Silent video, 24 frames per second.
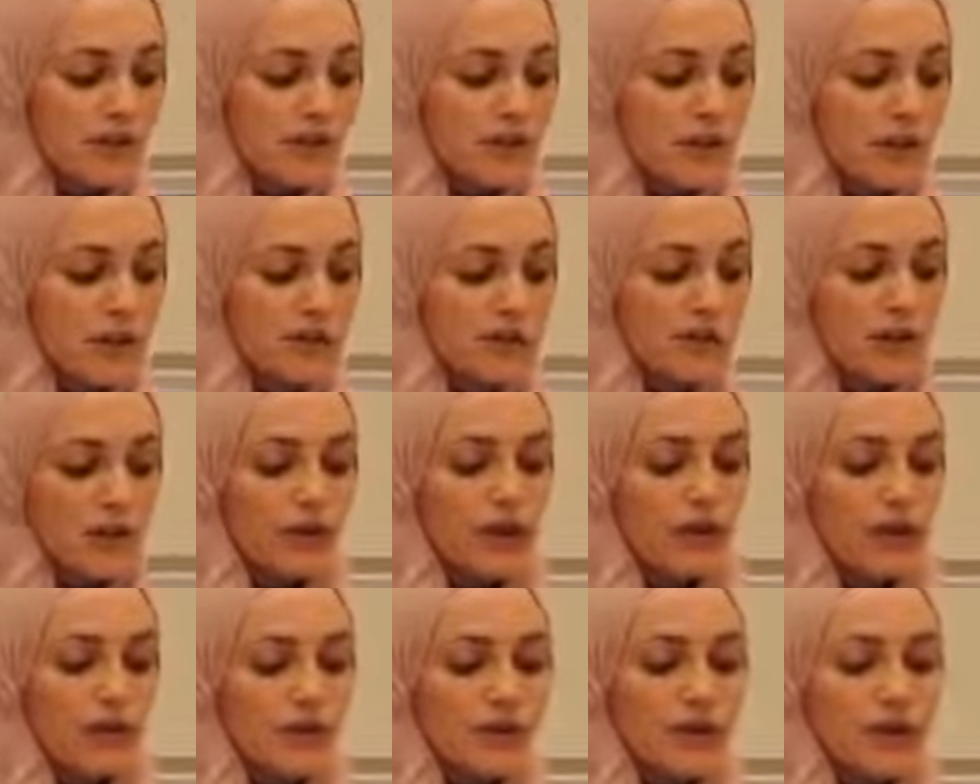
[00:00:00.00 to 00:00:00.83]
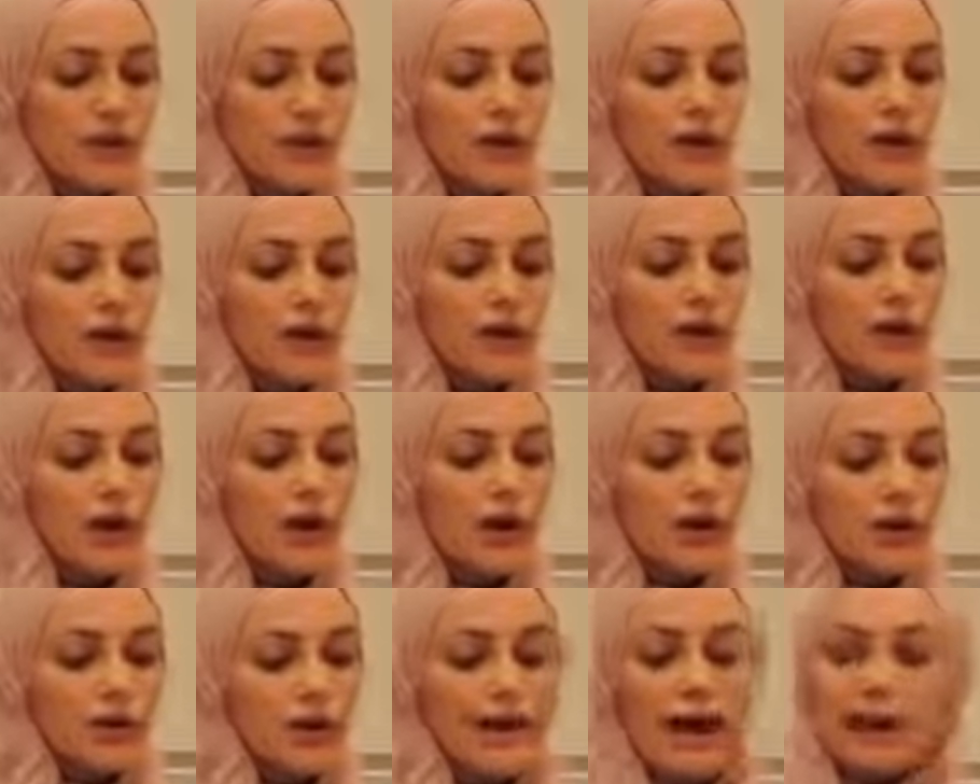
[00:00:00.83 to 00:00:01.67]
of converts feel that there's no
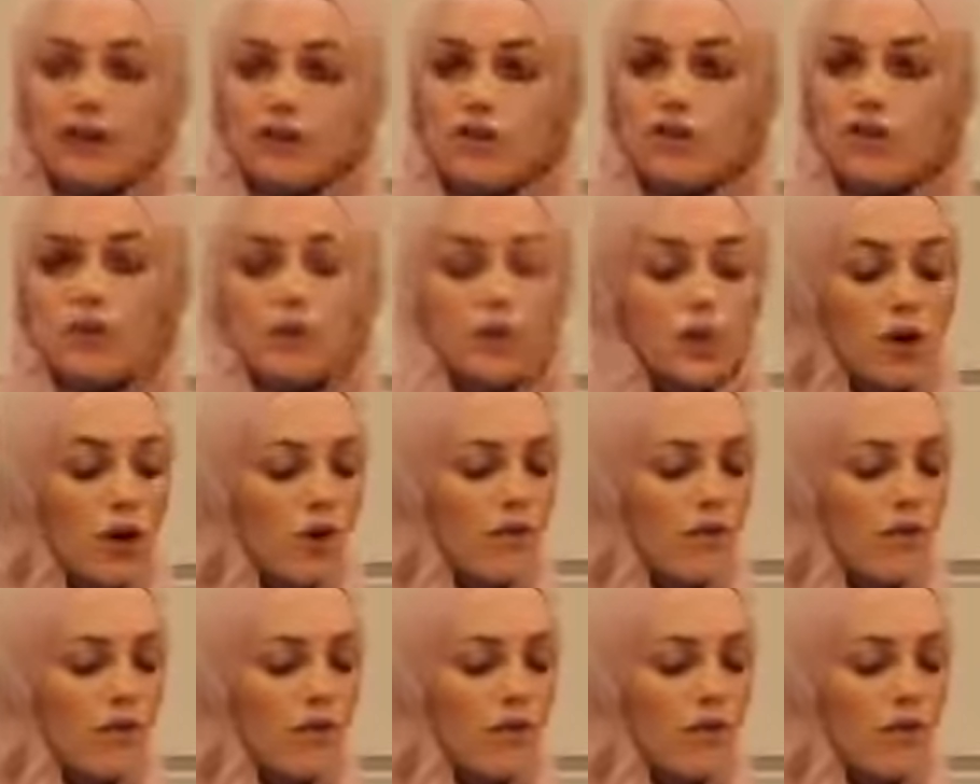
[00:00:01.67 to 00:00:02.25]
natural